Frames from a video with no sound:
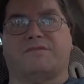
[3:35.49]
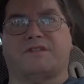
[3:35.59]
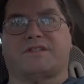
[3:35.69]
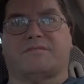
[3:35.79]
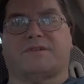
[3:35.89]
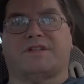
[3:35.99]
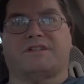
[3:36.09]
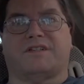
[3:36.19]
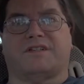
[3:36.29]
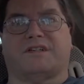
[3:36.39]
But it's at a place
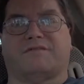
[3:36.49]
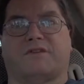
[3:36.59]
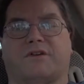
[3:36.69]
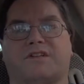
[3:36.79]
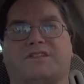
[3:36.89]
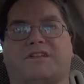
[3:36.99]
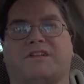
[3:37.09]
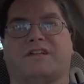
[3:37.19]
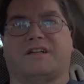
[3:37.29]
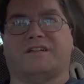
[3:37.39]
in Florence,
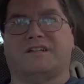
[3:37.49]
Italy, and